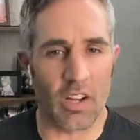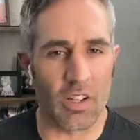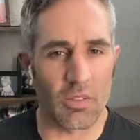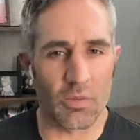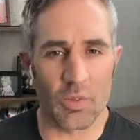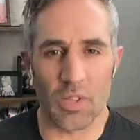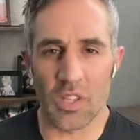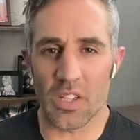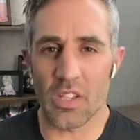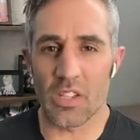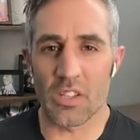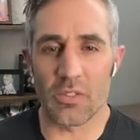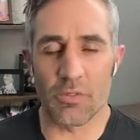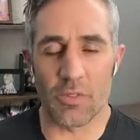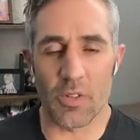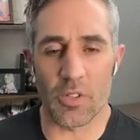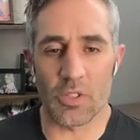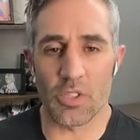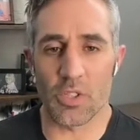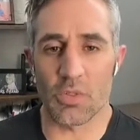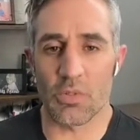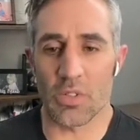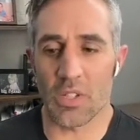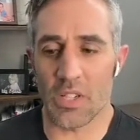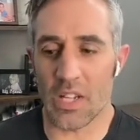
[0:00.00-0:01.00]
on, within the
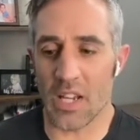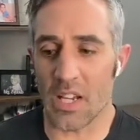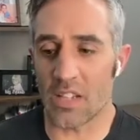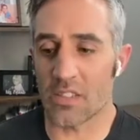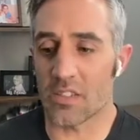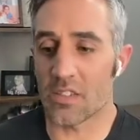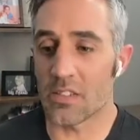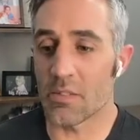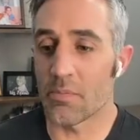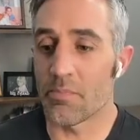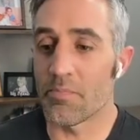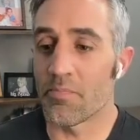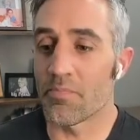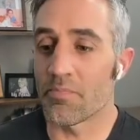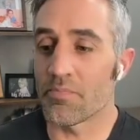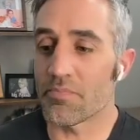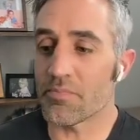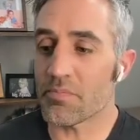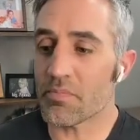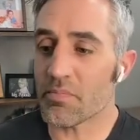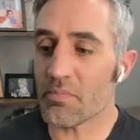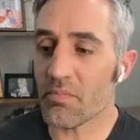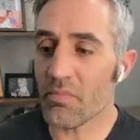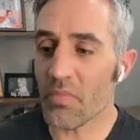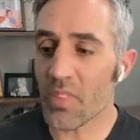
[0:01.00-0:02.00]
first three dates.
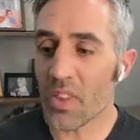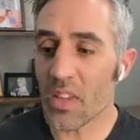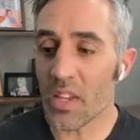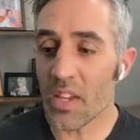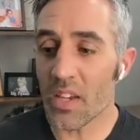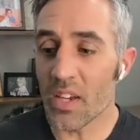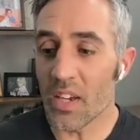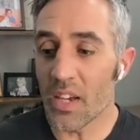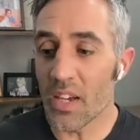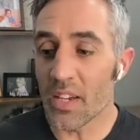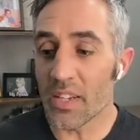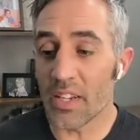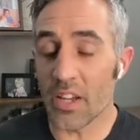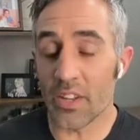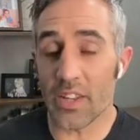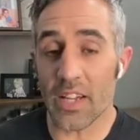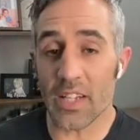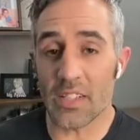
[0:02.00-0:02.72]
Now,